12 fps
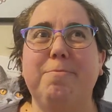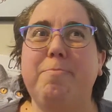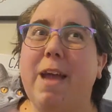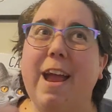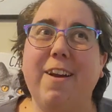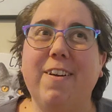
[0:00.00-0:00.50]

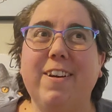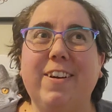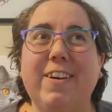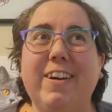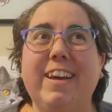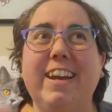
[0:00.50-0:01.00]

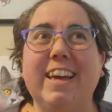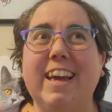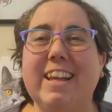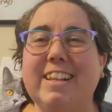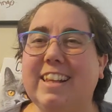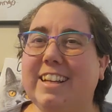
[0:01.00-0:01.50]
parenthood, I
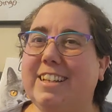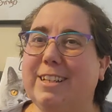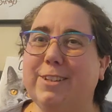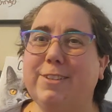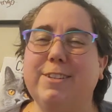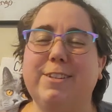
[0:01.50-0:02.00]
guess, like she
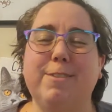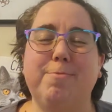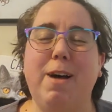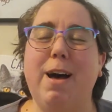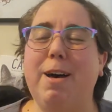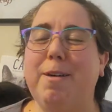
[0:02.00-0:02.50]
loses her
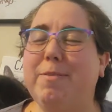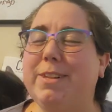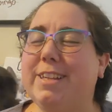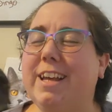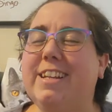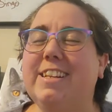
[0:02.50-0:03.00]
mom and
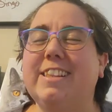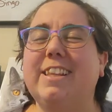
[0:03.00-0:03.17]
such.